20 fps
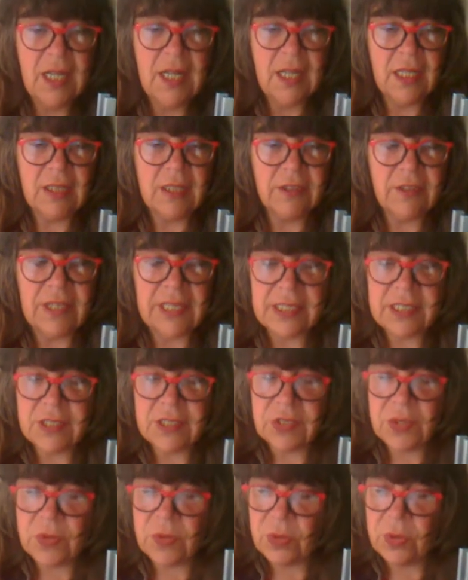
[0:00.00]
All right,
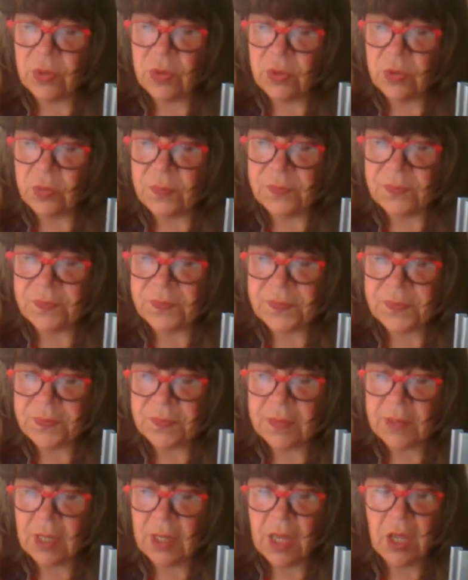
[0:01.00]
so
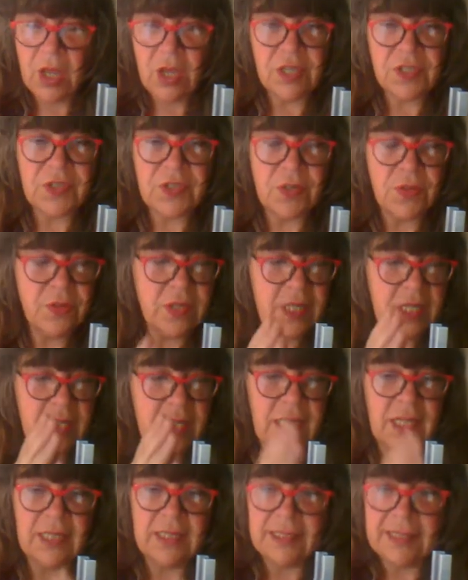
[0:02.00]
the
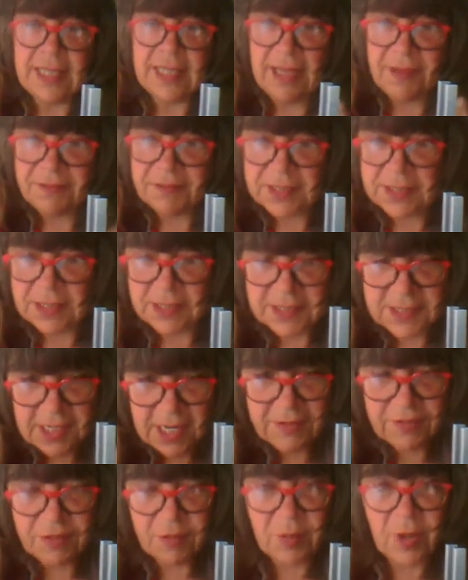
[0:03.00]
left side
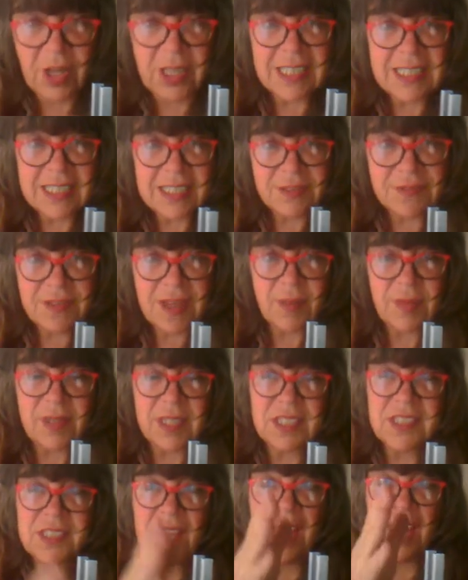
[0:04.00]
of the body is the feminine
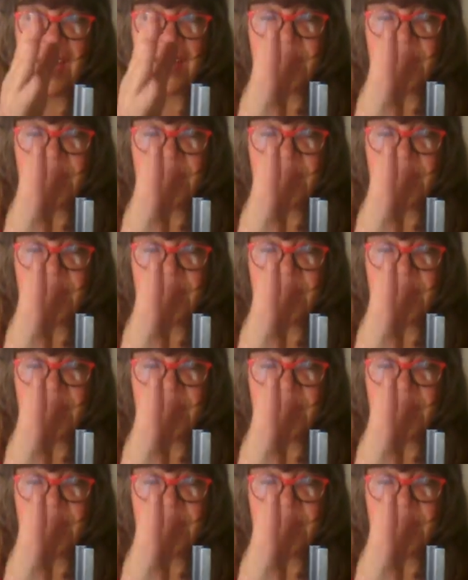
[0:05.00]
side,